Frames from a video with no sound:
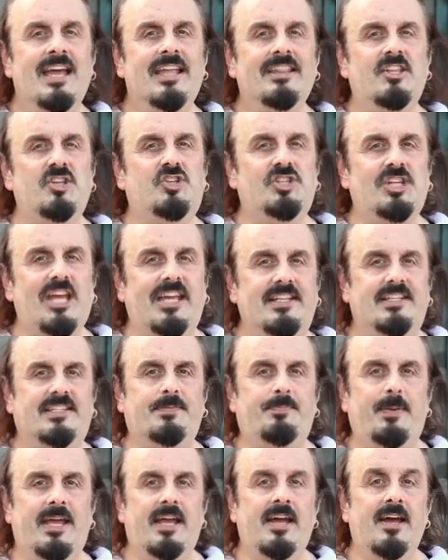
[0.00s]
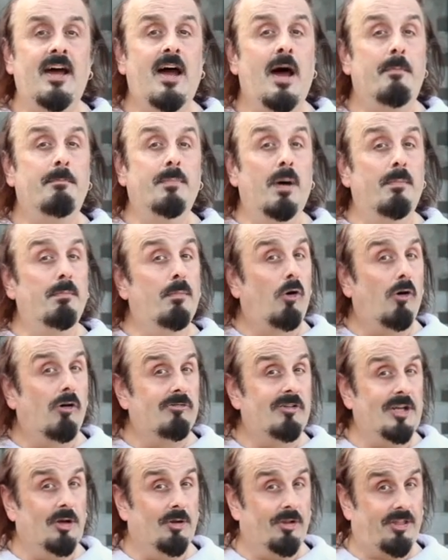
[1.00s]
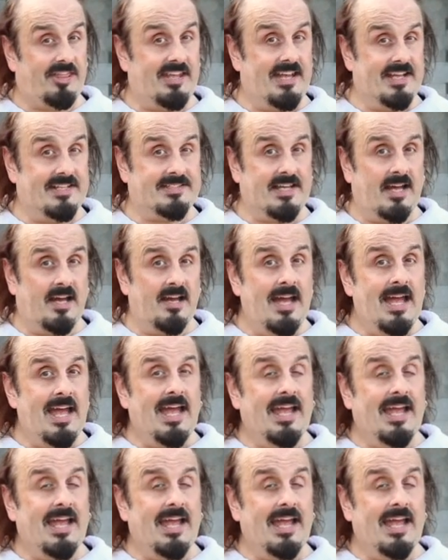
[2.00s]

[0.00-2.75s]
the Shakespeare Memorial Theatre.